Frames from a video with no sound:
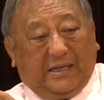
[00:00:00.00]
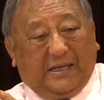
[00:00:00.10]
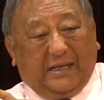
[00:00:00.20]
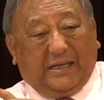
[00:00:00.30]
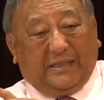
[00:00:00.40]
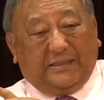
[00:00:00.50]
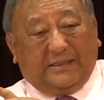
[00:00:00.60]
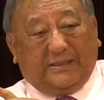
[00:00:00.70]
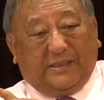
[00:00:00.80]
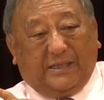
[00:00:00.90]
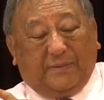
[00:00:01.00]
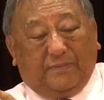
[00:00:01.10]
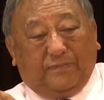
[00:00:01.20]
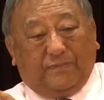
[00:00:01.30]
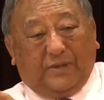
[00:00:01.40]
uh, this, uh,
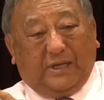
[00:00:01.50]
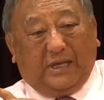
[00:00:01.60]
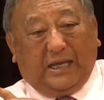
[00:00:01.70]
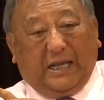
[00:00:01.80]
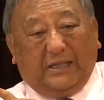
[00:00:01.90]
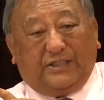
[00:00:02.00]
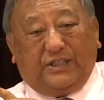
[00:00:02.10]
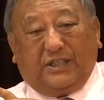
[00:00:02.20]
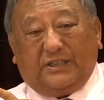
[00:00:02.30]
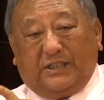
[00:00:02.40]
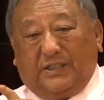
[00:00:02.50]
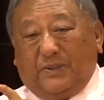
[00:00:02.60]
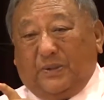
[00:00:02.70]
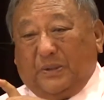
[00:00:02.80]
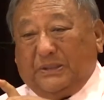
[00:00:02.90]
Al Jazeera
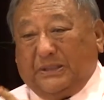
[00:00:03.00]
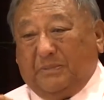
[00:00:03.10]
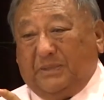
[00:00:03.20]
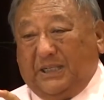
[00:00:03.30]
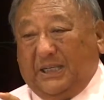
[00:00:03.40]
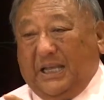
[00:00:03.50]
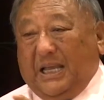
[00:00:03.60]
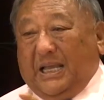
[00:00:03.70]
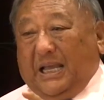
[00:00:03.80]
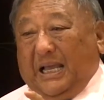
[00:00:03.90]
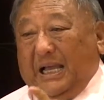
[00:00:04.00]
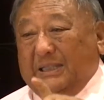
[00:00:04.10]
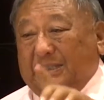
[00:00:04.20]
or something. Uh,